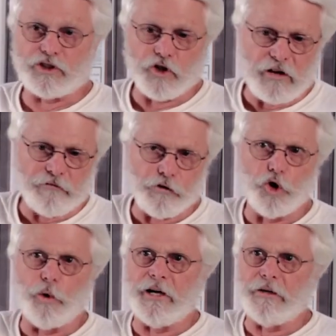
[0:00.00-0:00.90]
So they
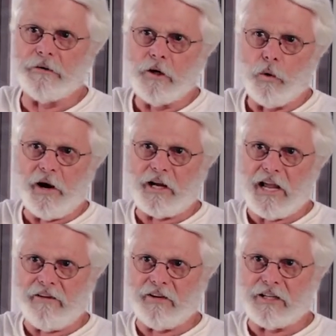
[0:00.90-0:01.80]
flew in, went
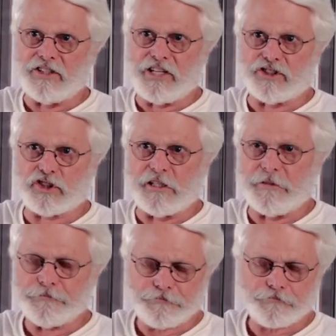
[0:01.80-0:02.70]
caving
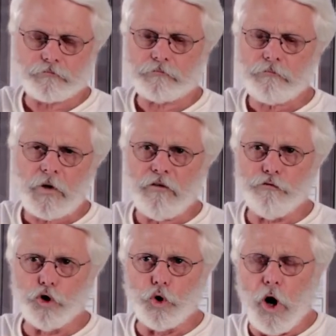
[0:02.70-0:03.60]
intensely,
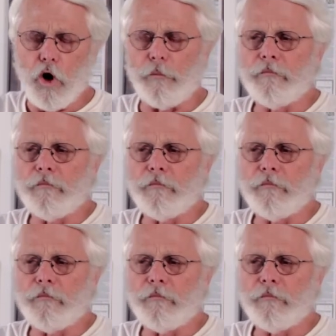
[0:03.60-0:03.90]
flew home.